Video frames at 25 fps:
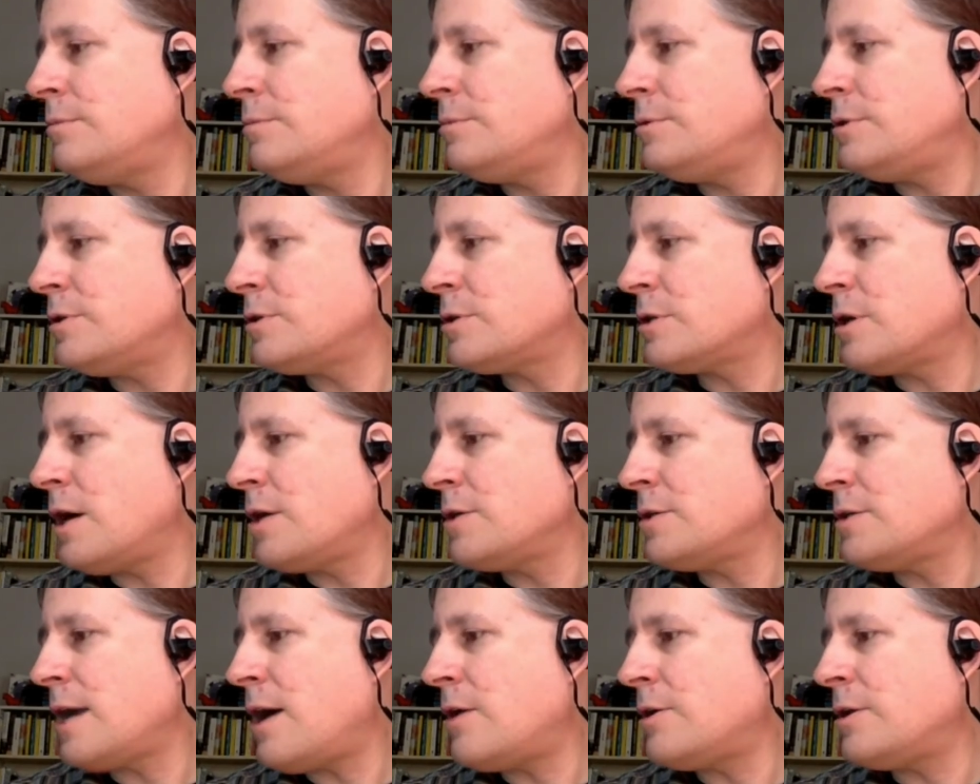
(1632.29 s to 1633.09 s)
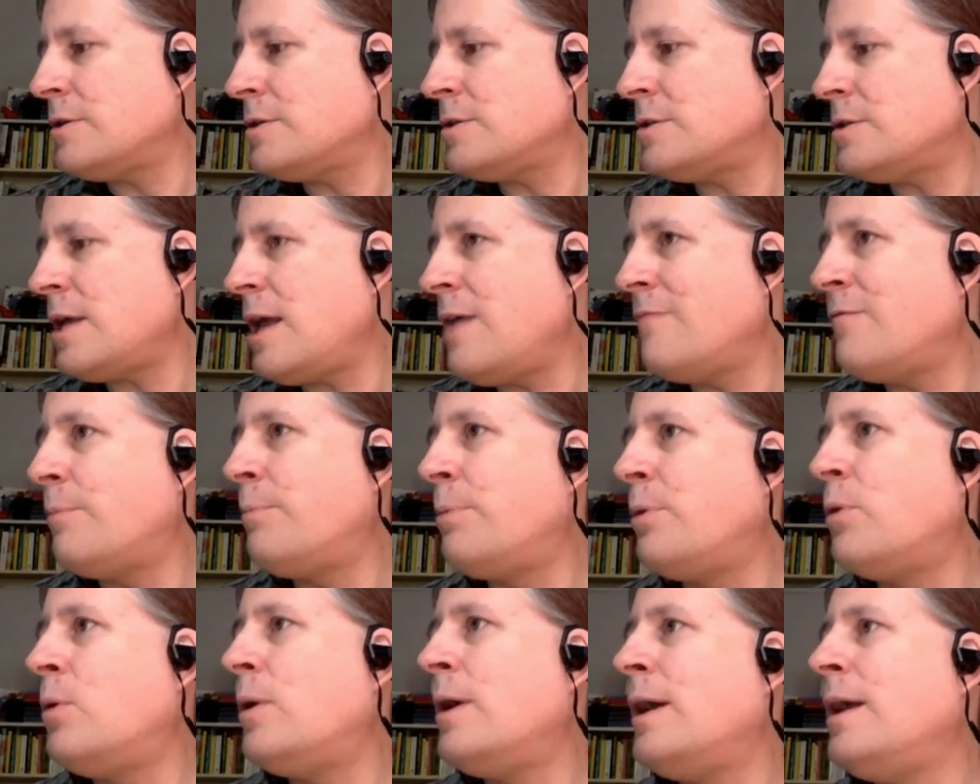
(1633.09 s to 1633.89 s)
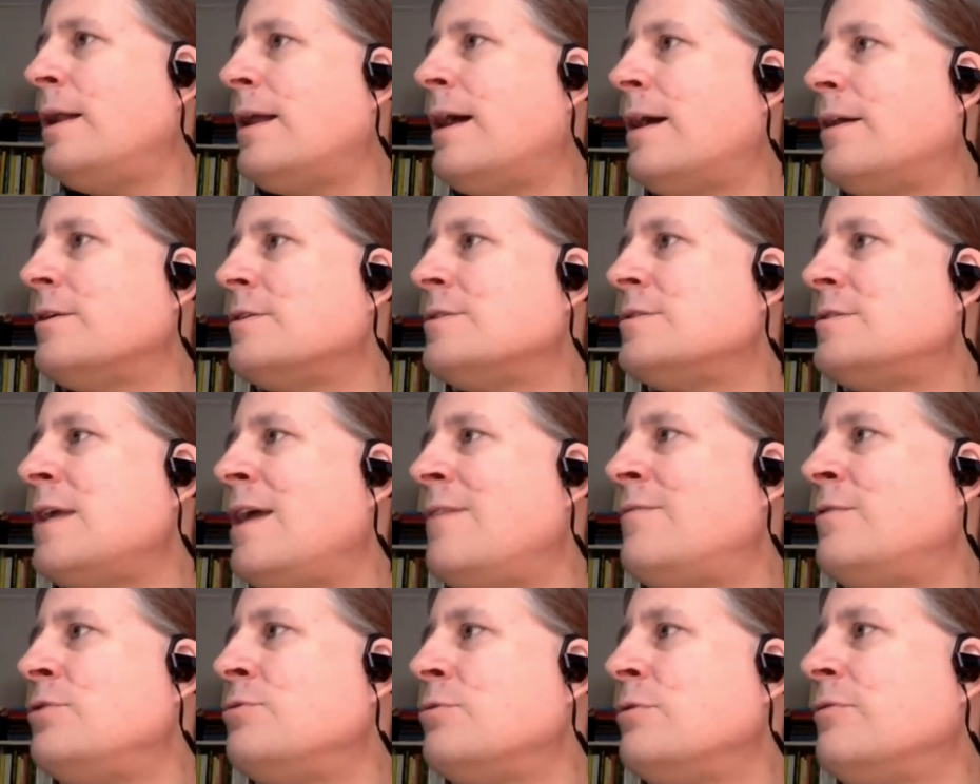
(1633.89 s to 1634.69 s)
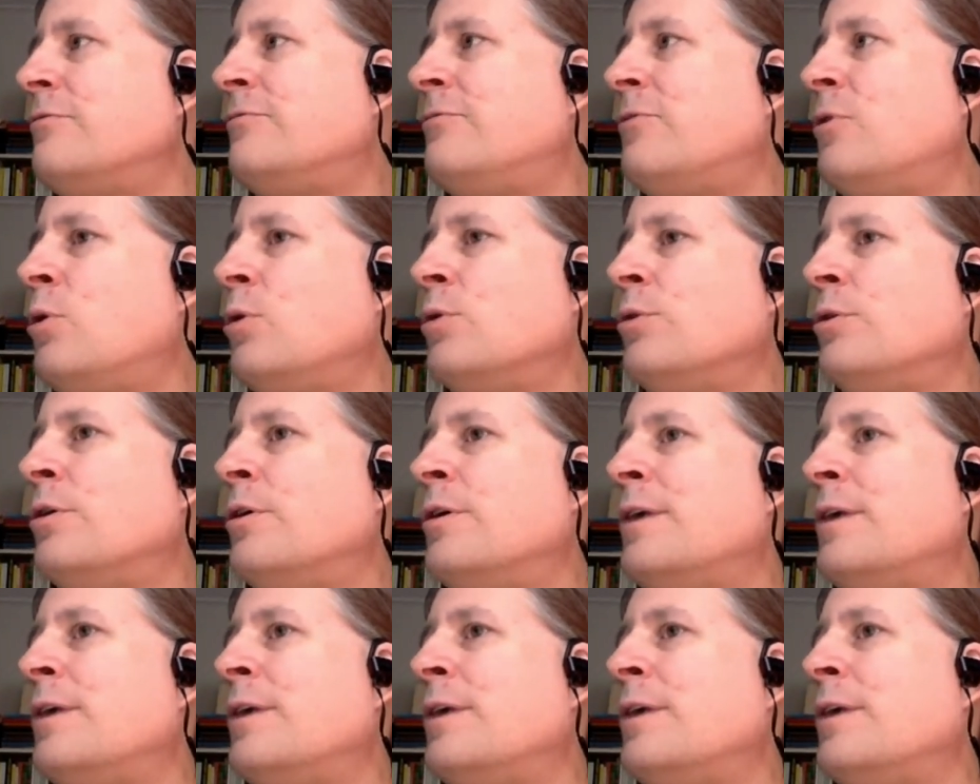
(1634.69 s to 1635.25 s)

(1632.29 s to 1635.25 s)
discuss how to save a point, how to save it into a folder,